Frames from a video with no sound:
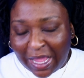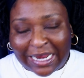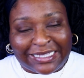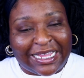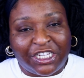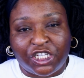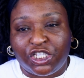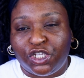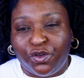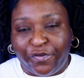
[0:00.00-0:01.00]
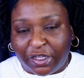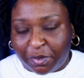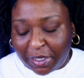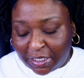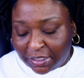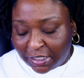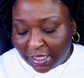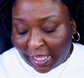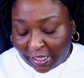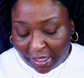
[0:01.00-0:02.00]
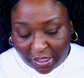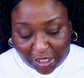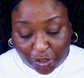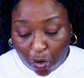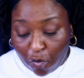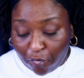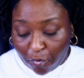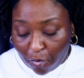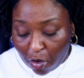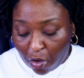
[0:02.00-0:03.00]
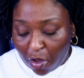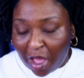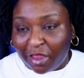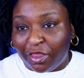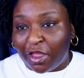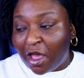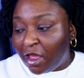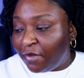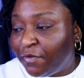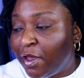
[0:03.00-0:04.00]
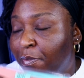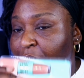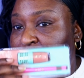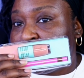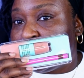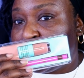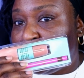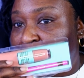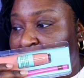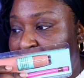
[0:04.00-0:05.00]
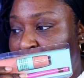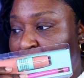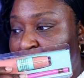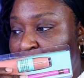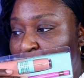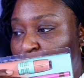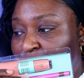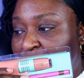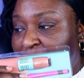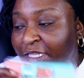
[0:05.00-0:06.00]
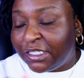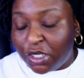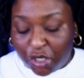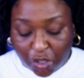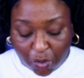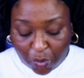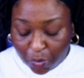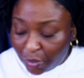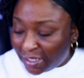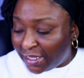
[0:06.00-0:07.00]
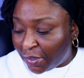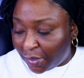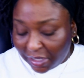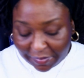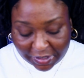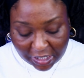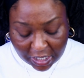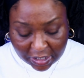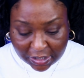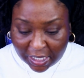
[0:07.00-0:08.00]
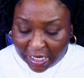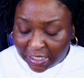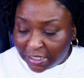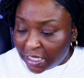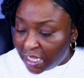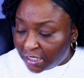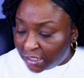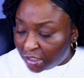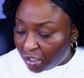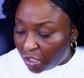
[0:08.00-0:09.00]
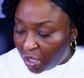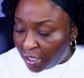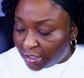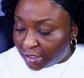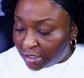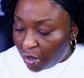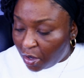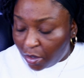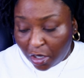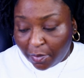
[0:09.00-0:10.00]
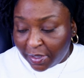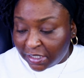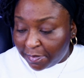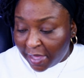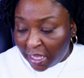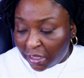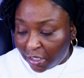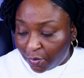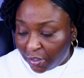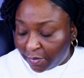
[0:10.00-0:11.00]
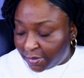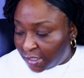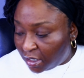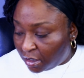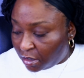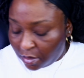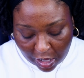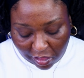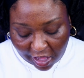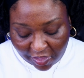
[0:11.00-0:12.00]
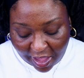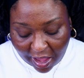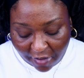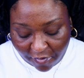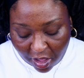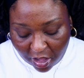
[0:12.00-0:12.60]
And it's not just Juvia's Place. Like just overall, a lot companies are coming out with these nude liquid lipsticks. And is is this a gloss? Oh nope, it's a matte liquid lipstick. Like they have